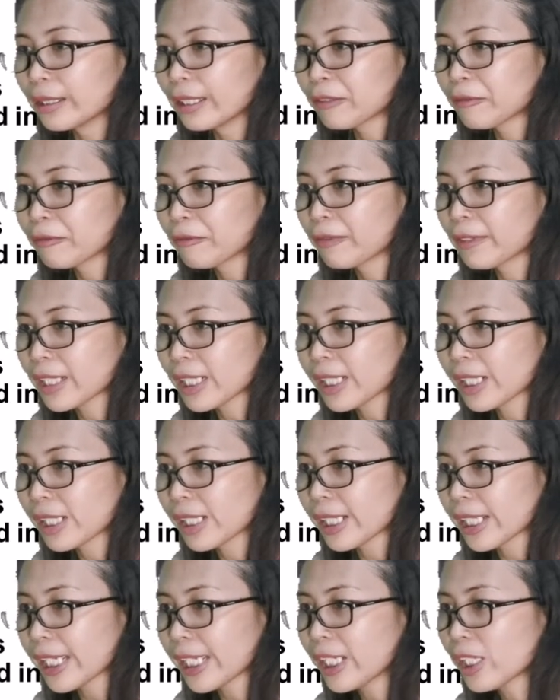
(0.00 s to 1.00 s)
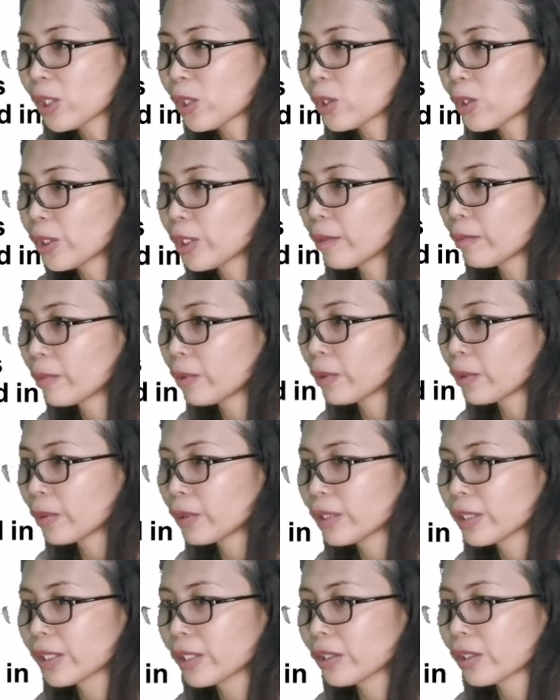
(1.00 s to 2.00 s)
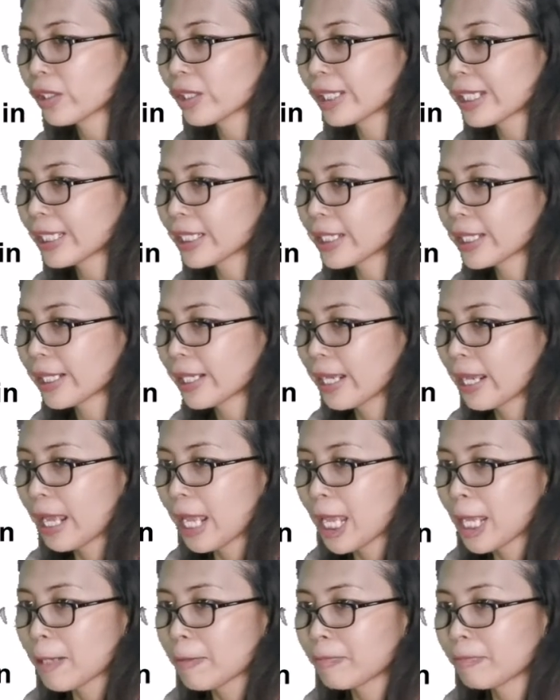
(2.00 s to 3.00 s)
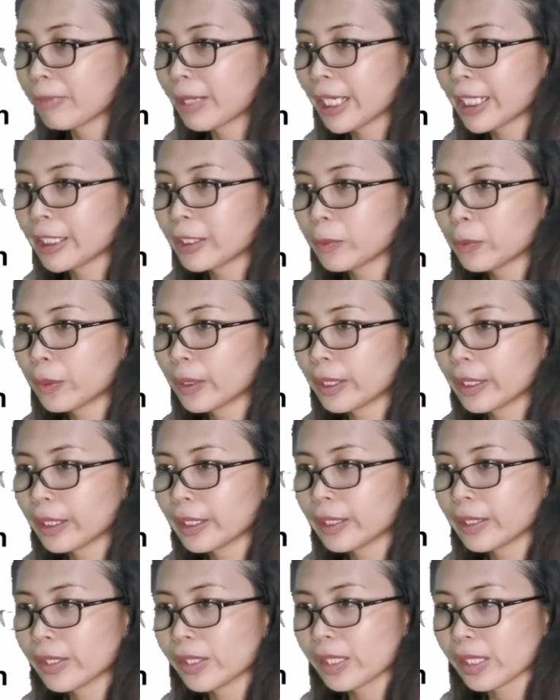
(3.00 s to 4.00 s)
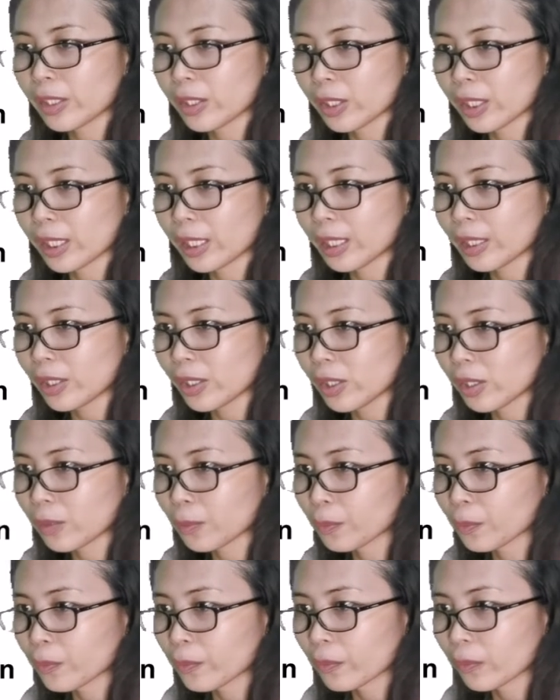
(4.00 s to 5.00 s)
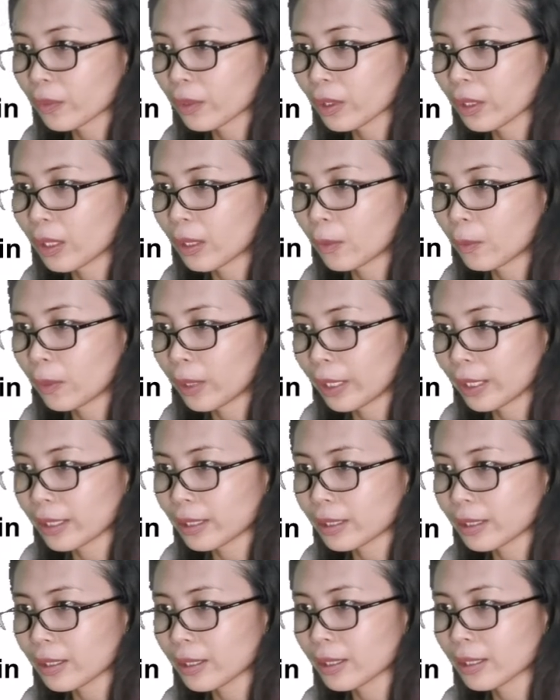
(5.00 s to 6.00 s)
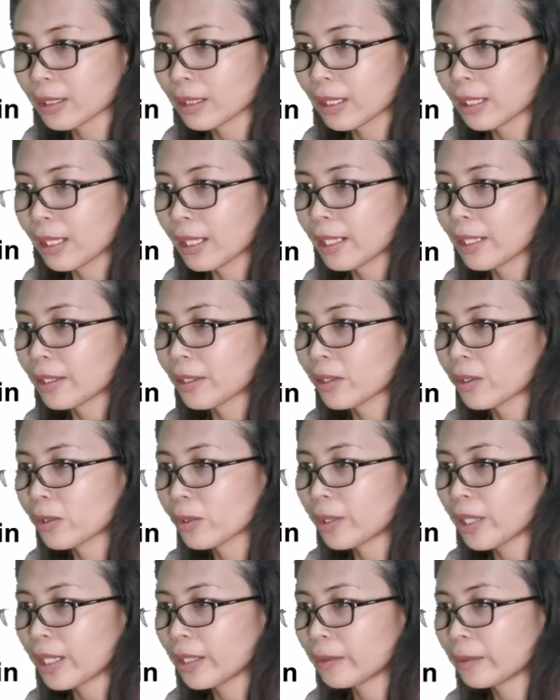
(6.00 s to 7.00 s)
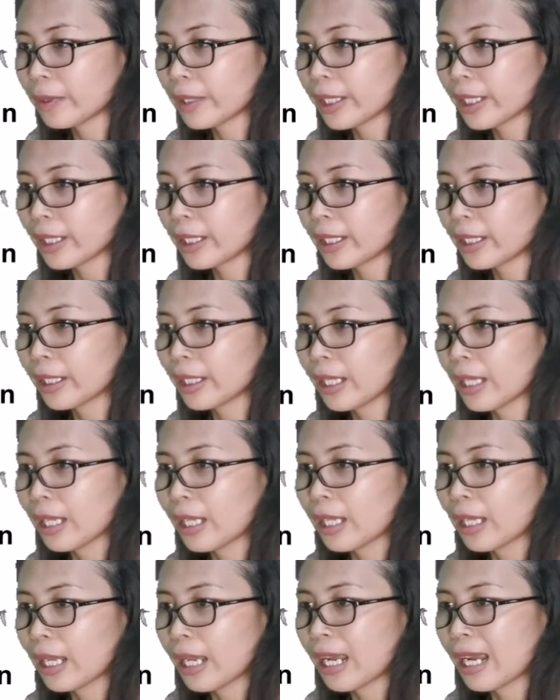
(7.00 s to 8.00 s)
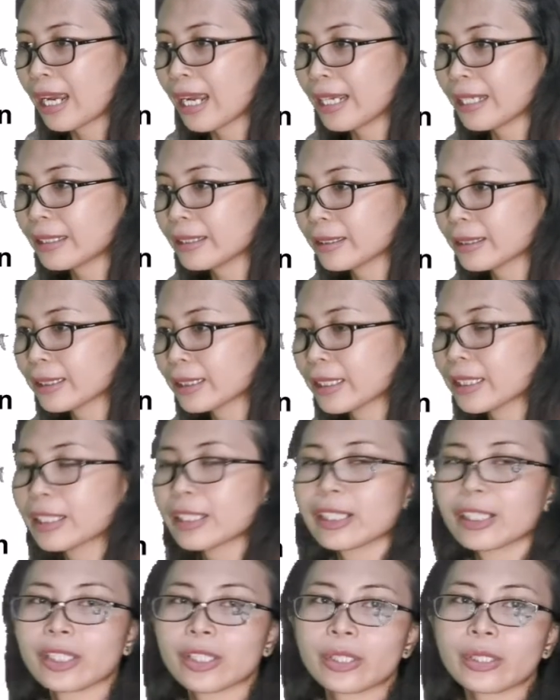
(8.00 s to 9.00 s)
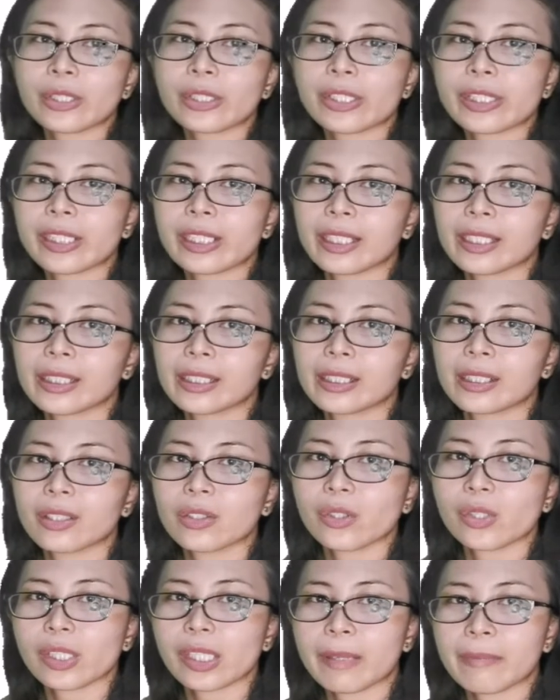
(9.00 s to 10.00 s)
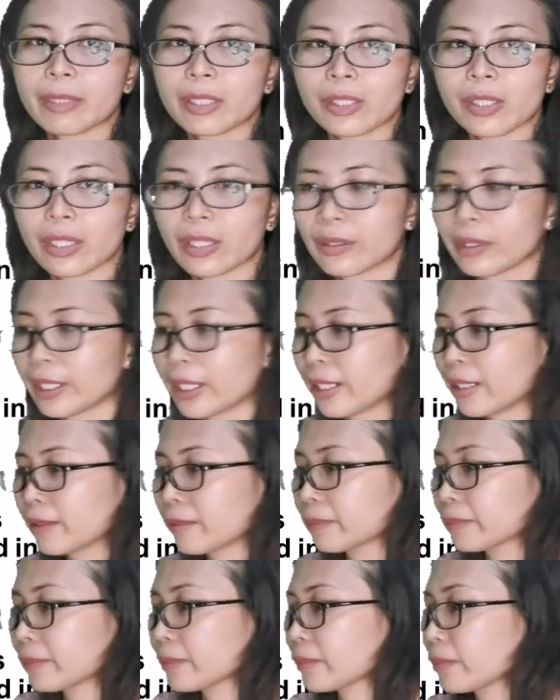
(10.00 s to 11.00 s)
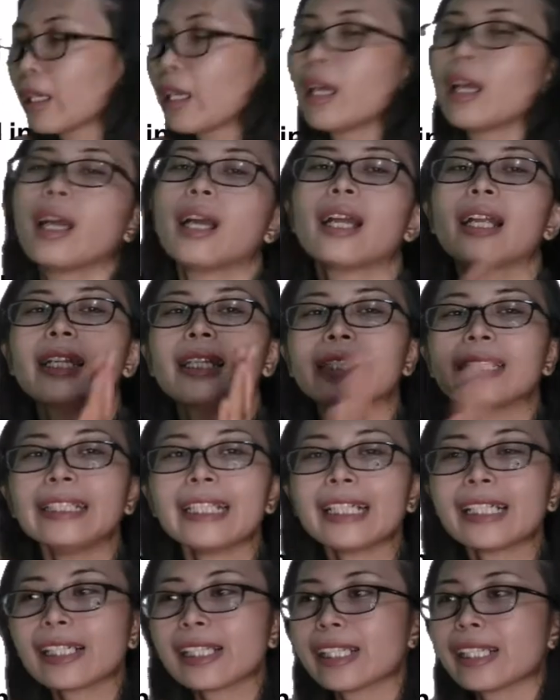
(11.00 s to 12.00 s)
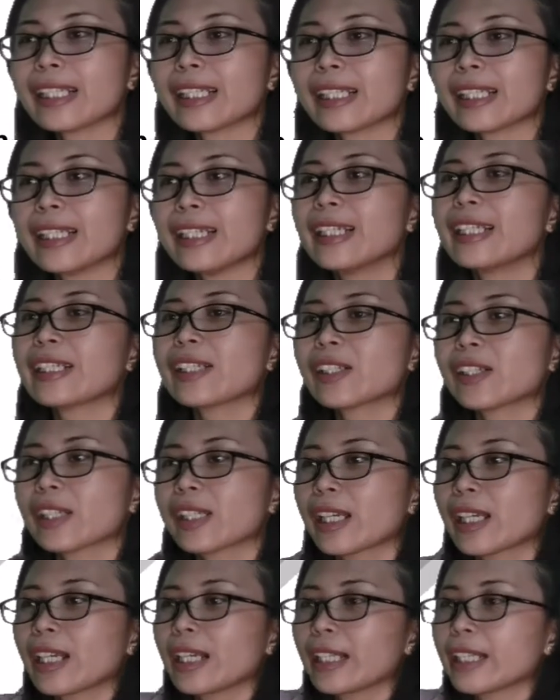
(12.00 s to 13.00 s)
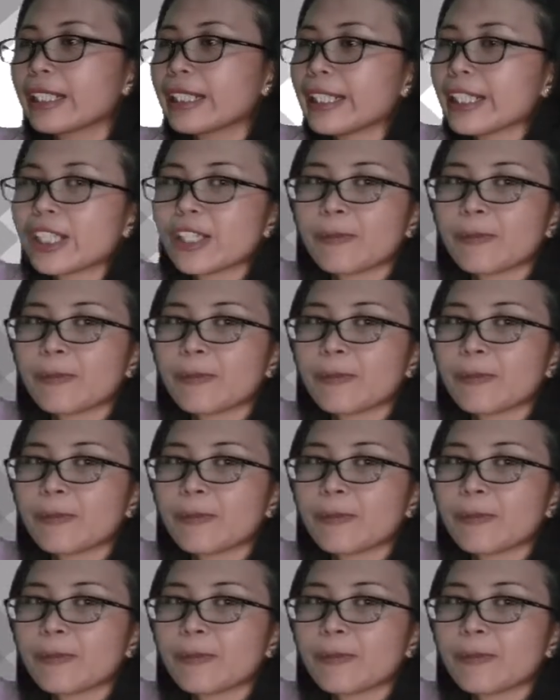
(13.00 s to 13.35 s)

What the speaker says: that fits into the mood set by the words such as wails, dreary, and deserted cemetery. Next is the